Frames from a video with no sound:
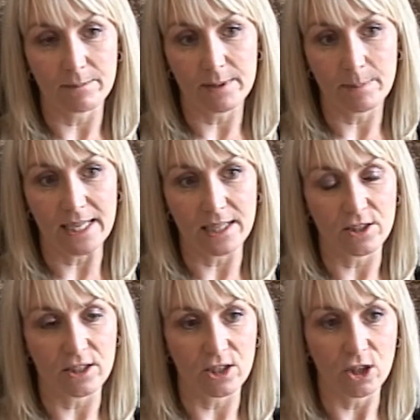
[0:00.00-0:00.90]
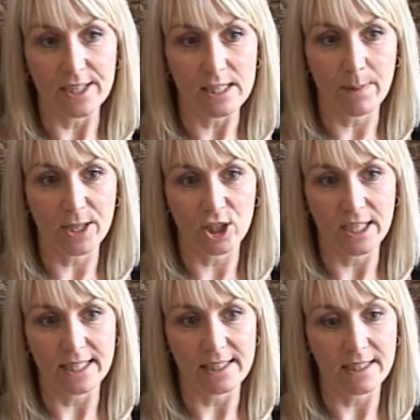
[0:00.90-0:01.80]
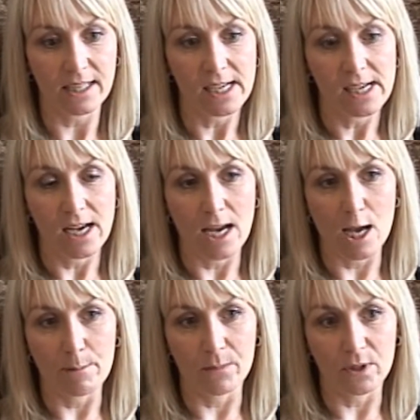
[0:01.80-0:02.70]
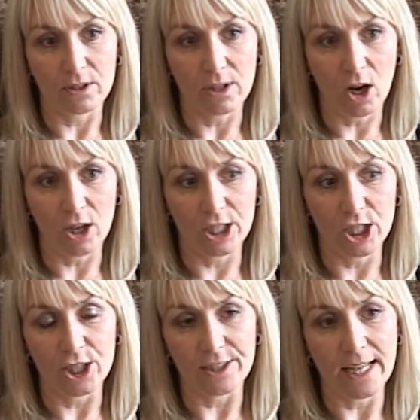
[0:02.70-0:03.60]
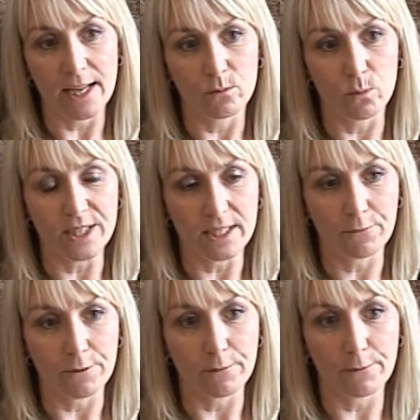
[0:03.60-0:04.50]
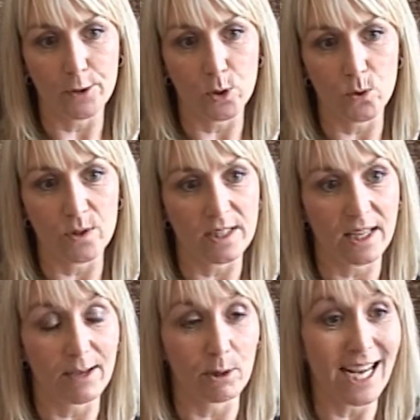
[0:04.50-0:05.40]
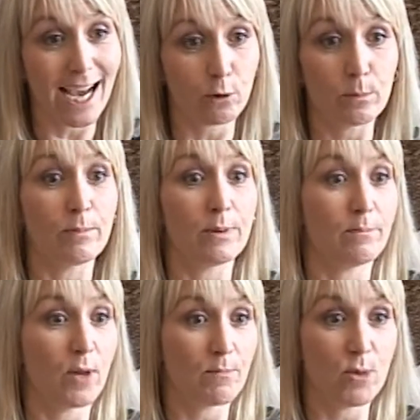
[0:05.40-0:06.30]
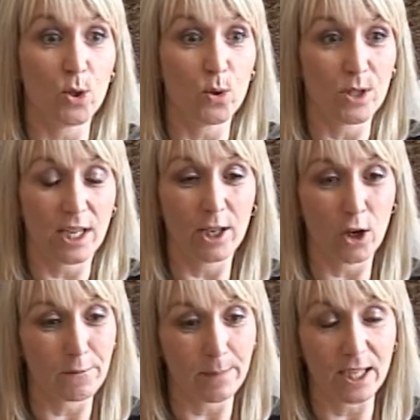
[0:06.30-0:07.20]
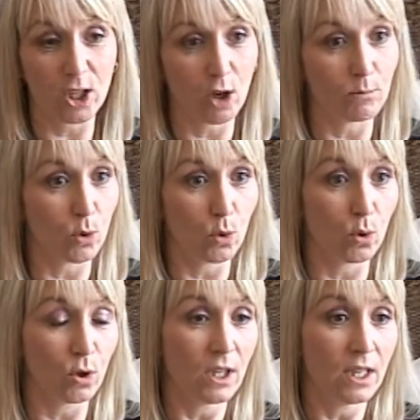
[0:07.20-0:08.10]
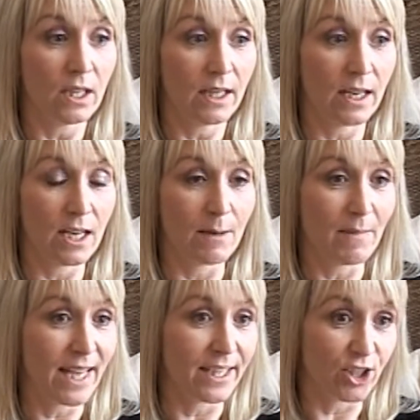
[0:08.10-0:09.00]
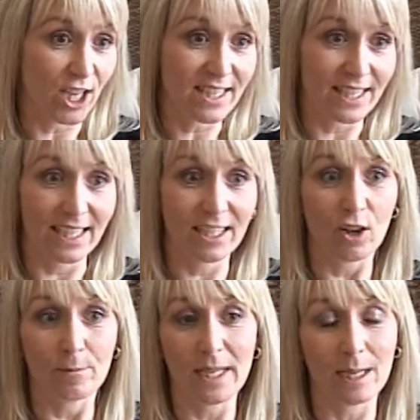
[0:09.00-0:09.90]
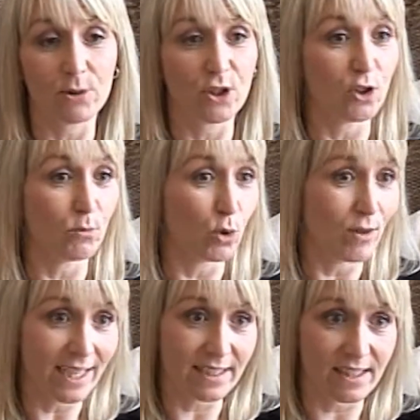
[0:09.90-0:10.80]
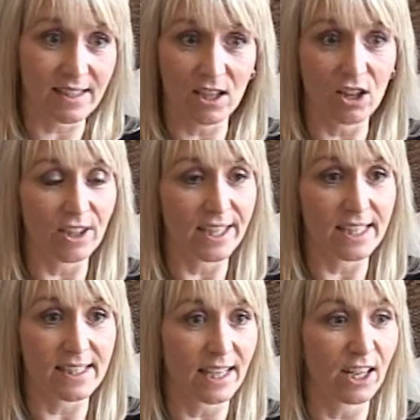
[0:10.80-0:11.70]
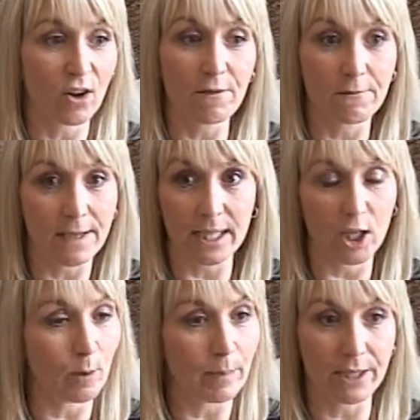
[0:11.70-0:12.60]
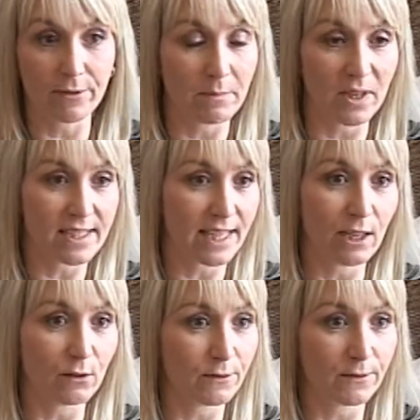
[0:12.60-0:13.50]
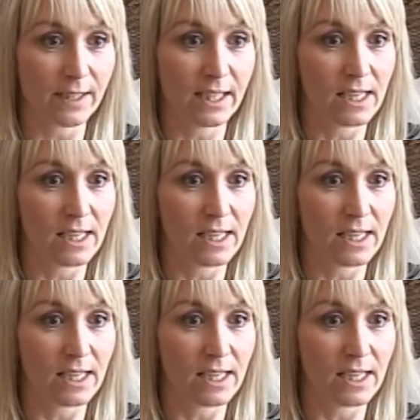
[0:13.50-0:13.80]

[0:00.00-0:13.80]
speaking to the diet specialist, I learned then with different foods that would help my mood, and I've been a lot more energetic. I've been able to do more exercise and I feel a lot better in myself.